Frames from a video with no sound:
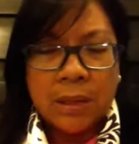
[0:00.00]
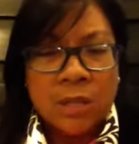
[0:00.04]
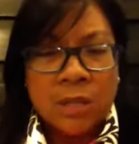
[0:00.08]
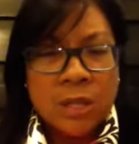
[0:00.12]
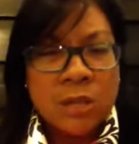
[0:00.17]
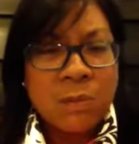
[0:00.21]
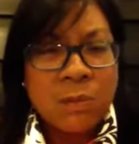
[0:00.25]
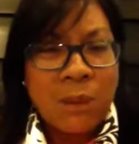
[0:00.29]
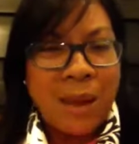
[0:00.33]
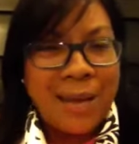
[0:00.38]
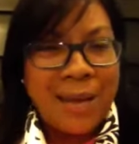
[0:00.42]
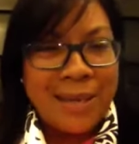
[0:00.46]

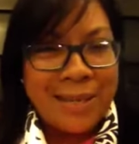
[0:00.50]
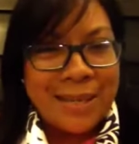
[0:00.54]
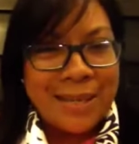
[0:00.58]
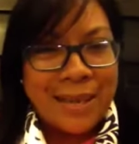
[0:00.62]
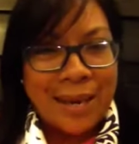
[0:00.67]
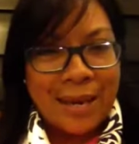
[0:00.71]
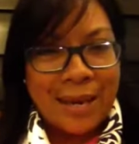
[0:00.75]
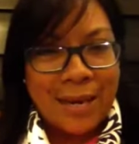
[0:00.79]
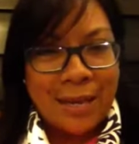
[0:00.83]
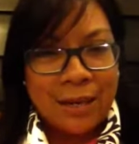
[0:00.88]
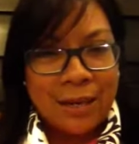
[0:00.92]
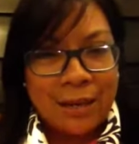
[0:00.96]
my
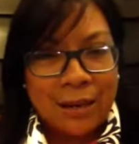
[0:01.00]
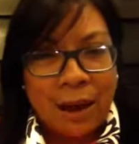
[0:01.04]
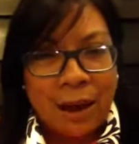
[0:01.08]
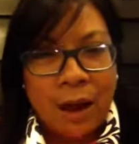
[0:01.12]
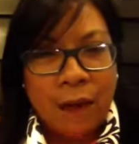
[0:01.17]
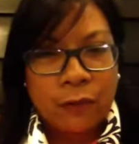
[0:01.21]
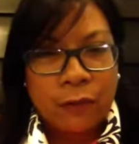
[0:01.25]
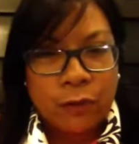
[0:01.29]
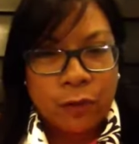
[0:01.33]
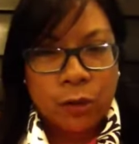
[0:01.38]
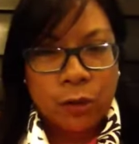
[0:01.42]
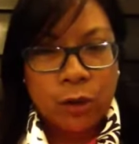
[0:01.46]
take
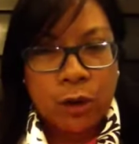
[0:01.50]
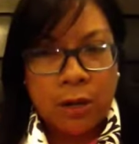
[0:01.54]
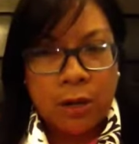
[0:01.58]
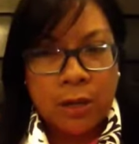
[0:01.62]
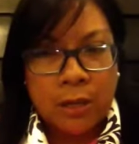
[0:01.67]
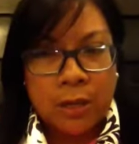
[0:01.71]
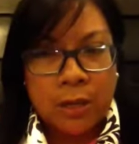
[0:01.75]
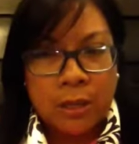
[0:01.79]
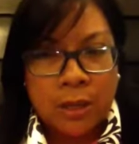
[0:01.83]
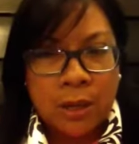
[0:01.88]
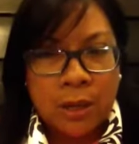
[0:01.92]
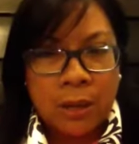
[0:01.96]
after talking
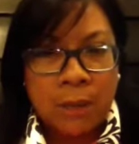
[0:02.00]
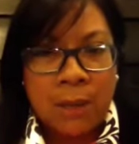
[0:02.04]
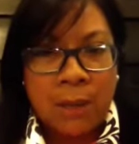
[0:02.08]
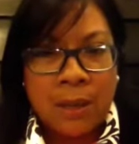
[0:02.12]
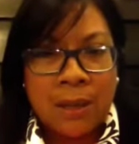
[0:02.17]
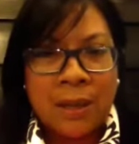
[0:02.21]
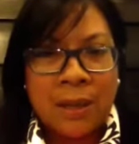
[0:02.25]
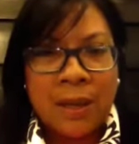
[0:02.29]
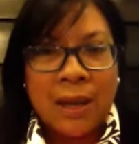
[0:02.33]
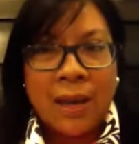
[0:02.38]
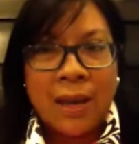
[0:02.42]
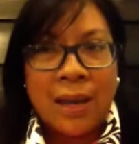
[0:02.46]
to him,
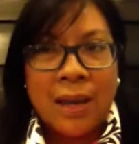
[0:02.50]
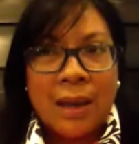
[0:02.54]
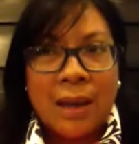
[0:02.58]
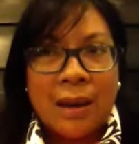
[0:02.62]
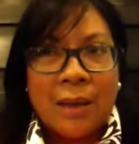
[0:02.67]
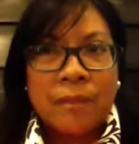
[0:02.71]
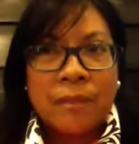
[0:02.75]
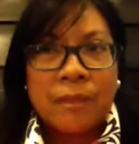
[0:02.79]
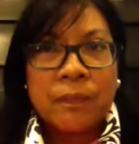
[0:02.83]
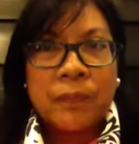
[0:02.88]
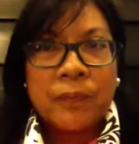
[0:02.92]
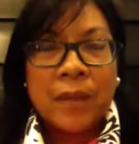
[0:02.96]
and
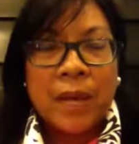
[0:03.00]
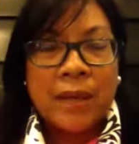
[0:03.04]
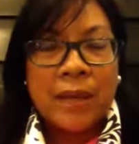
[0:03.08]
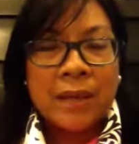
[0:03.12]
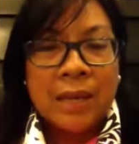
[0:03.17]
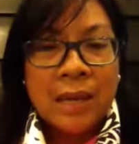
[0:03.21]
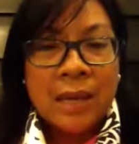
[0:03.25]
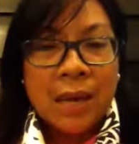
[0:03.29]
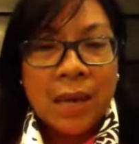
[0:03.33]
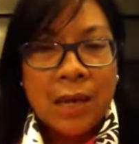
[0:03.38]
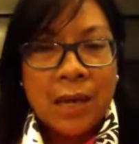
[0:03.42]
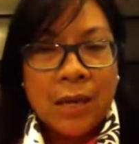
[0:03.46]
I
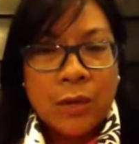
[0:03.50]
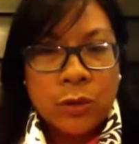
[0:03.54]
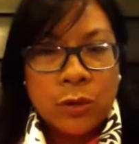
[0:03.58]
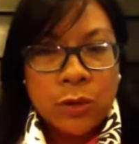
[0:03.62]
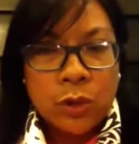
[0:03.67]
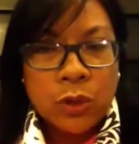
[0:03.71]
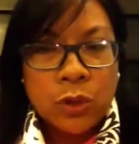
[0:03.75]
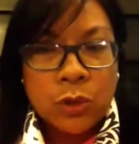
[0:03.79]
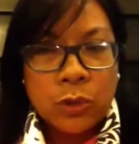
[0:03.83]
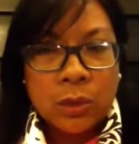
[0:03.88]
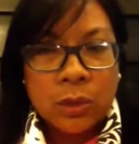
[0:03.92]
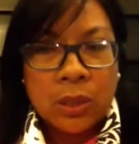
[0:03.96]
think I
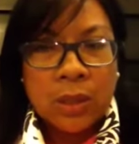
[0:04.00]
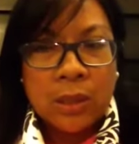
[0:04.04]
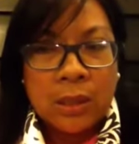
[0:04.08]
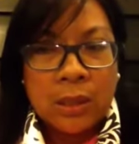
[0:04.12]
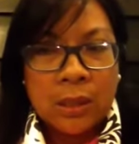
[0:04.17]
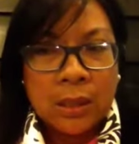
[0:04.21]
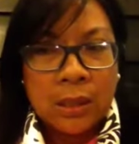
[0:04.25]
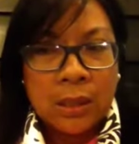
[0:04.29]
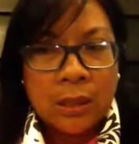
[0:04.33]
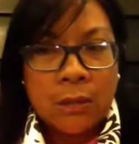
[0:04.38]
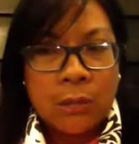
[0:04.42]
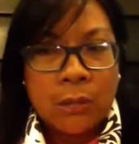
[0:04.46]
understood it a
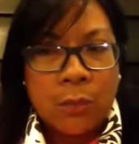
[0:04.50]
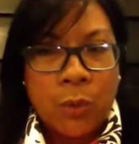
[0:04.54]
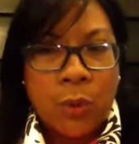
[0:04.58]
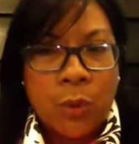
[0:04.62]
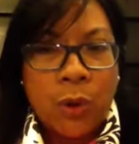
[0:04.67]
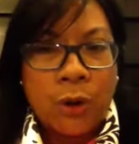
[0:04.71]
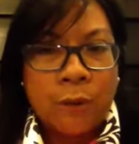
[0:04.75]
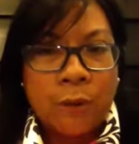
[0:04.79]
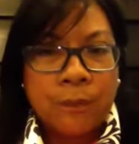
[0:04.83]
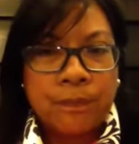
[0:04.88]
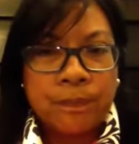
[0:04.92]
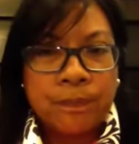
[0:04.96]
little
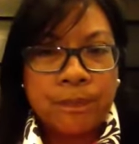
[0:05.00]
more